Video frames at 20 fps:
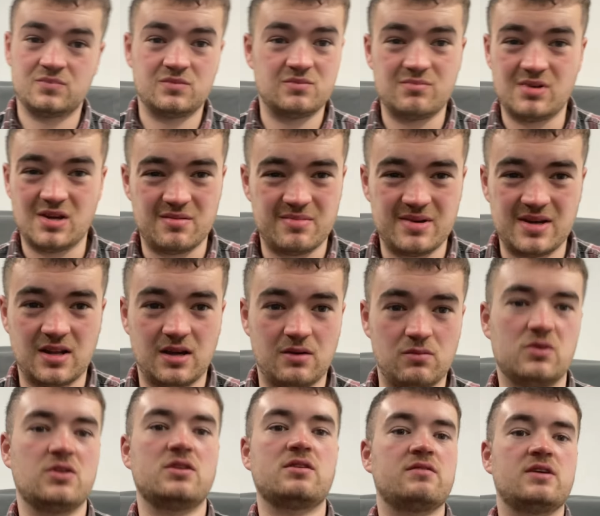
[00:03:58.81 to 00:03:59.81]
be a bit like,
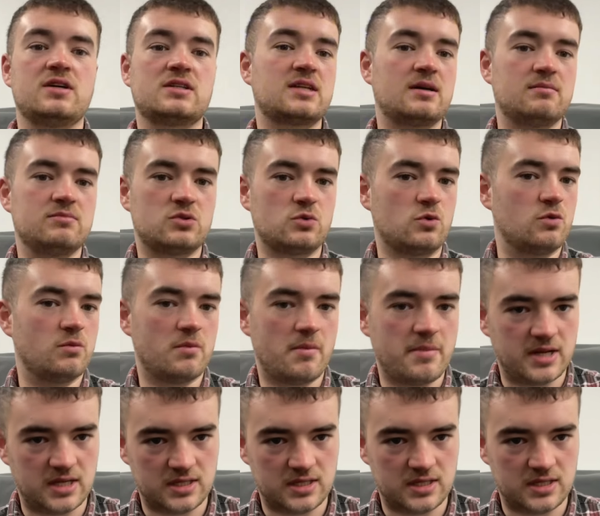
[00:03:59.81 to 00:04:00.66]
what the fuck's happened to all my money?